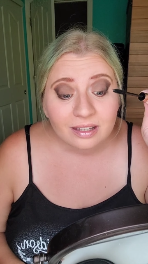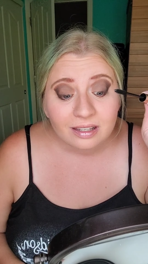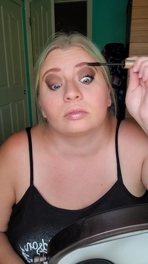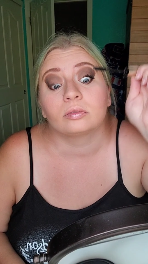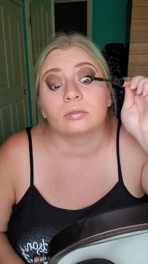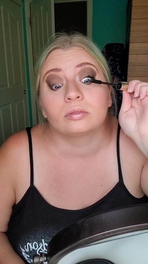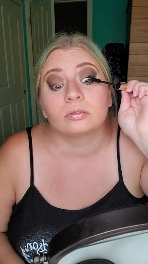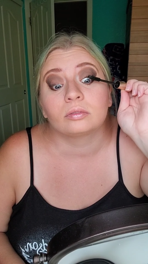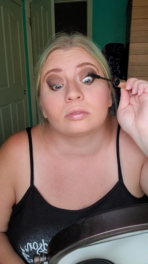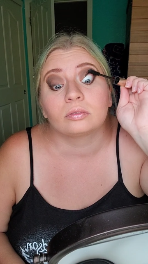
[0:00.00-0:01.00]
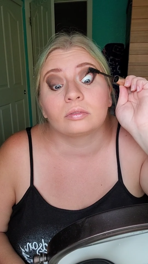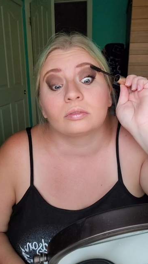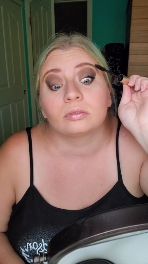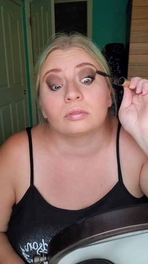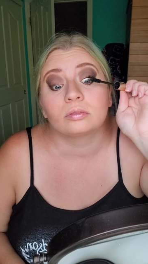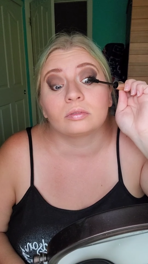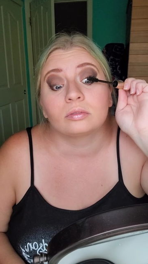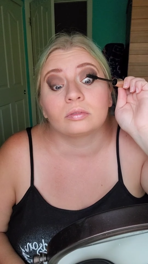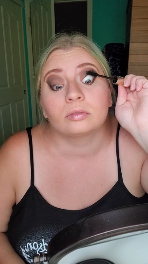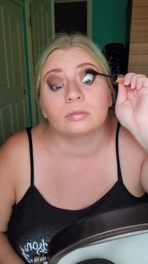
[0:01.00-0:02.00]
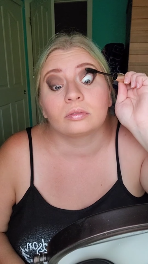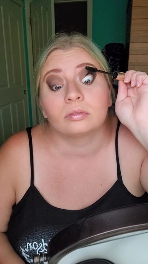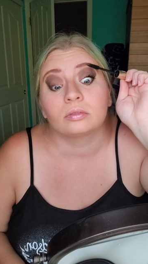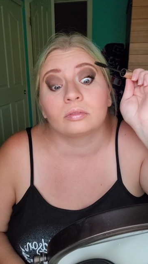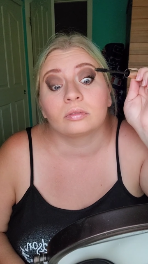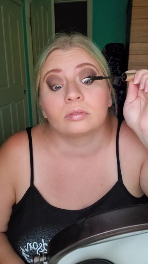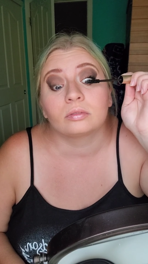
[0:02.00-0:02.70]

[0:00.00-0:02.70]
(silence)